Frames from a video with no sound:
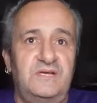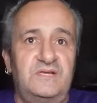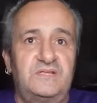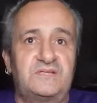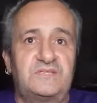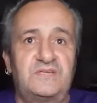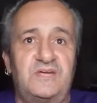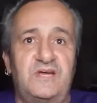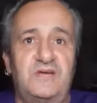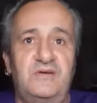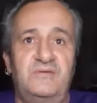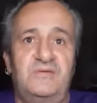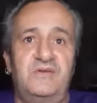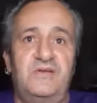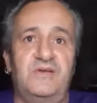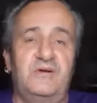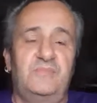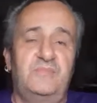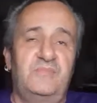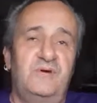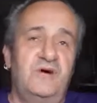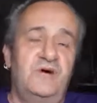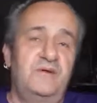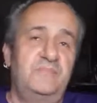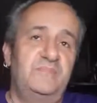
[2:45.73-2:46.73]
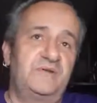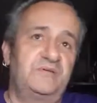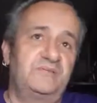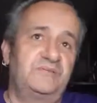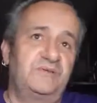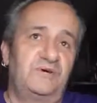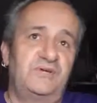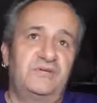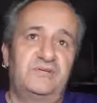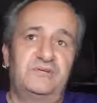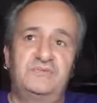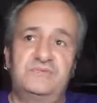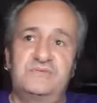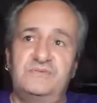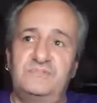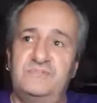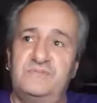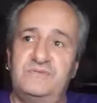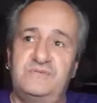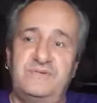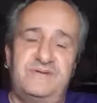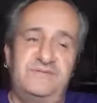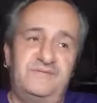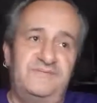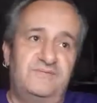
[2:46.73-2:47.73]
So you've got Martin McDonagh, who was
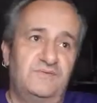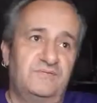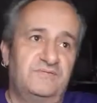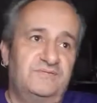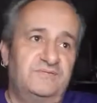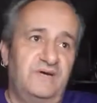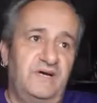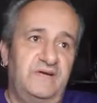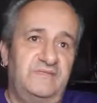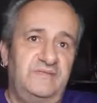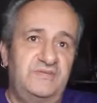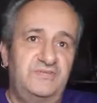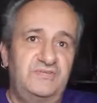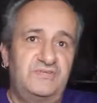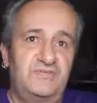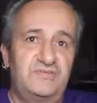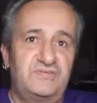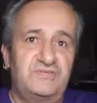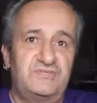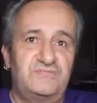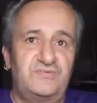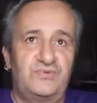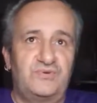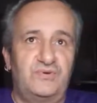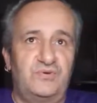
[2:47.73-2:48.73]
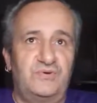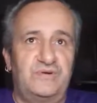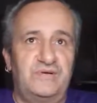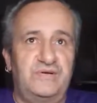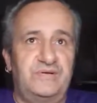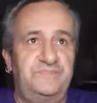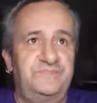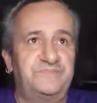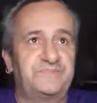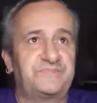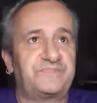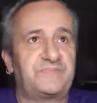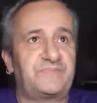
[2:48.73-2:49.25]
about 4 or 5 inches shorter.